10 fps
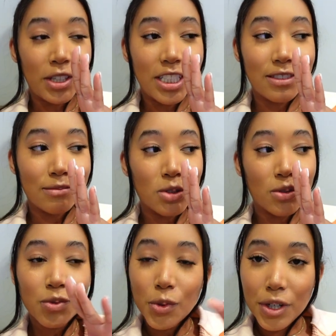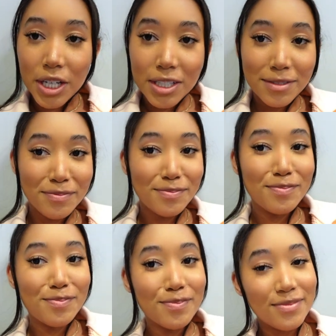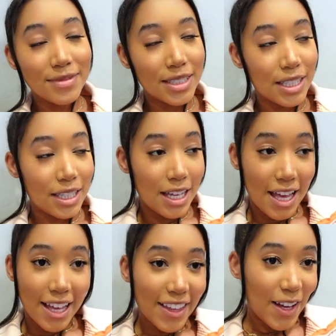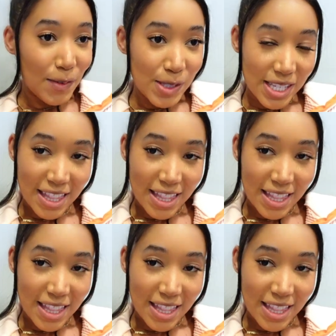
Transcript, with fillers: things from Sephora. Y'all will see